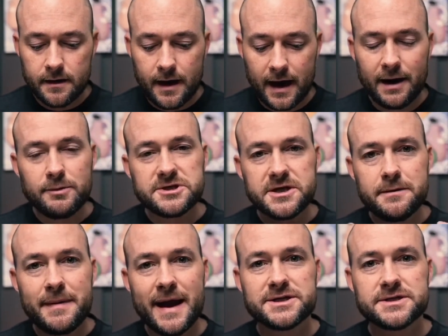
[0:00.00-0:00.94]
And I want you to
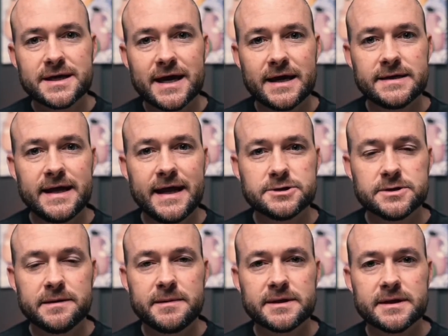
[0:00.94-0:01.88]
imagine the kind of
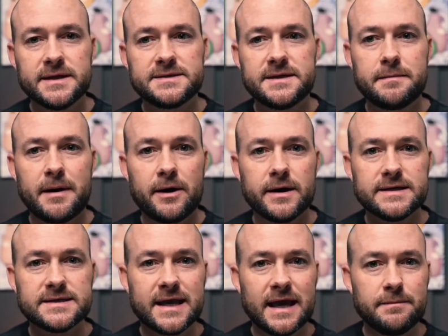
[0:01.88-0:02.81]
daydreaming that isn't about
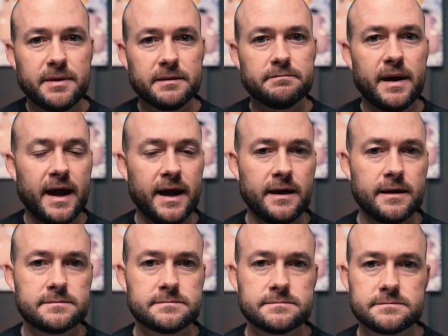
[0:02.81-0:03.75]
escaping
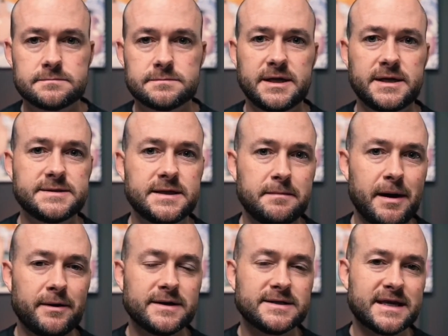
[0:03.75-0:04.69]
pain, that isn't
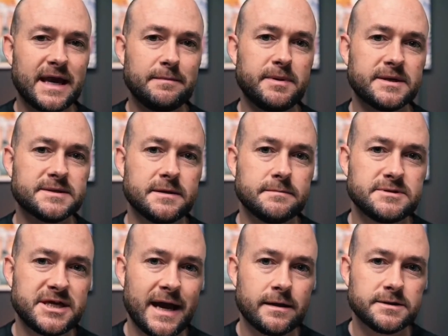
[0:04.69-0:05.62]
about escaping some
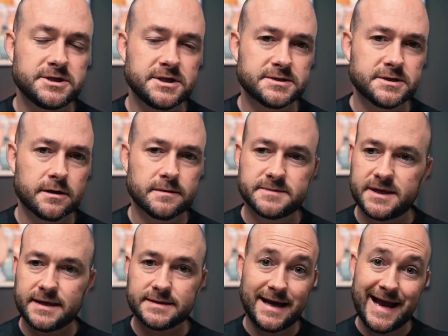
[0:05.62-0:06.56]
challenging
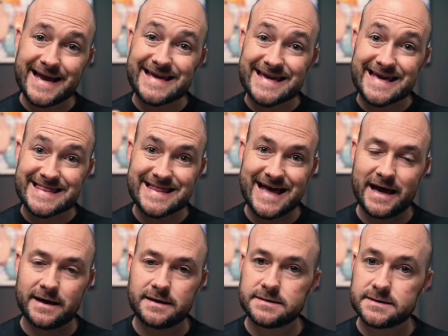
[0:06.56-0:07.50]
circumstance. And I get
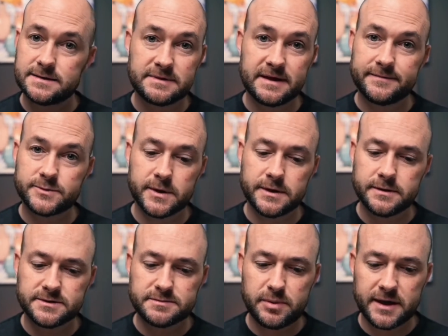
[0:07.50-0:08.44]
that. And sometimes we're in
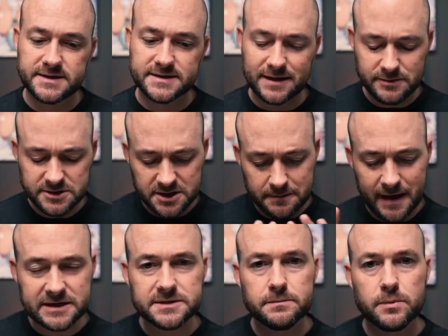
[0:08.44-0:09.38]
those places. I want you to
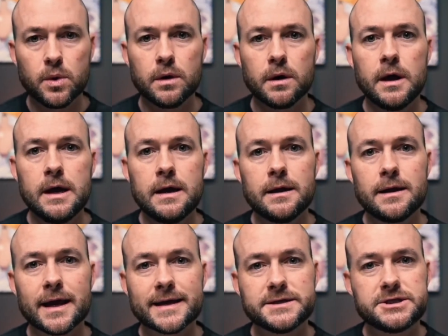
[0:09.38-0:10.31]
imagine more
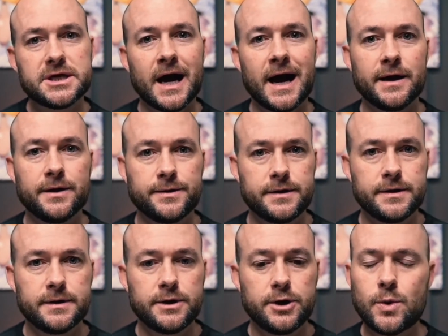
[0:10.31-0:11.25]
like a child
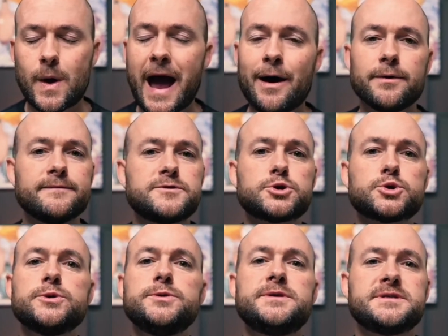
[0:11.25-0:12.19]
who, out of
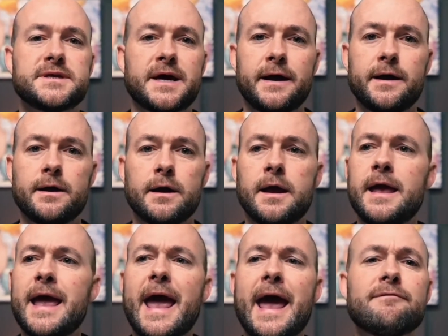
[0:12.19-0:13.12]
true desire,
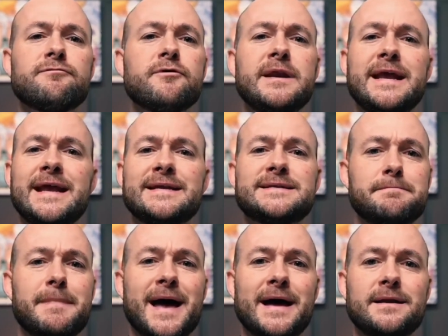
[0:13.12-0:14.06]
every need is
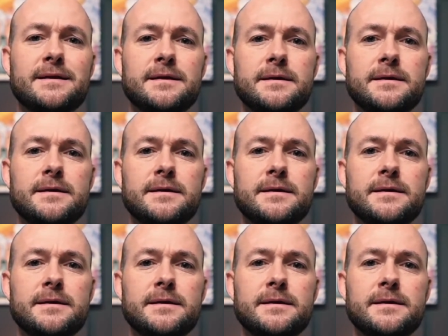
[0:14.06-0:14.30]
met,